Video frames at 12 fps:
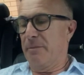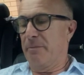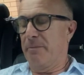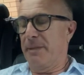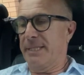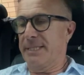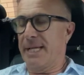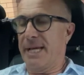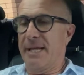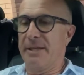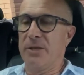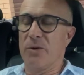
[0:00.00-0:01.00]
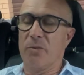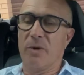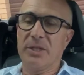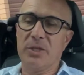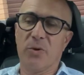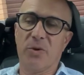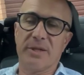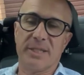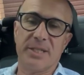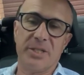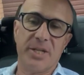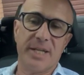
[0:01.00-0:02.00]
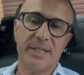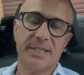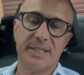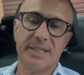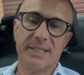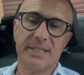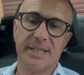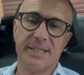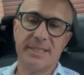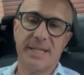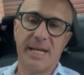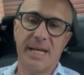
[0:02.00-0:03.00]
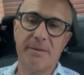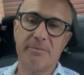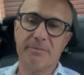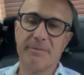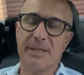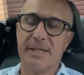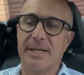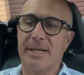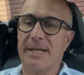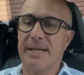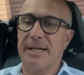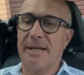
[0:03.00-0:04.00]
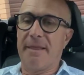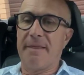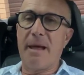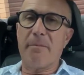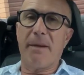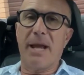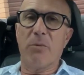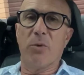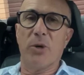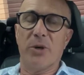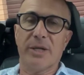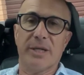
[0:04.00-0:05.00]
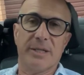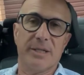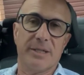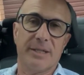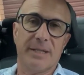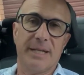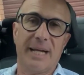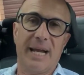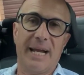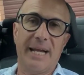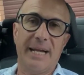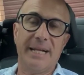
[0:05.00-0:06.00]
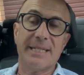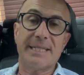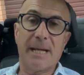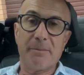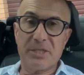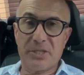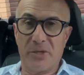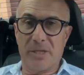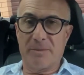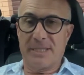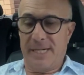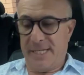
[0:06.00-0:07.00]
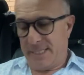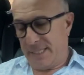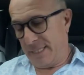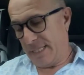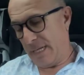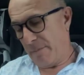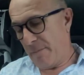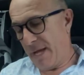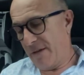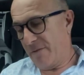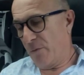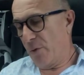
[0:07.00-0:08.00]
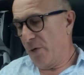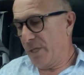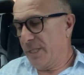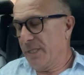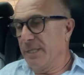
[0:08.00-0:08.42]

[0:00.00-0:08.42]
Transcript: But what the author suggests is that that may work in some circumstances, and it may have worked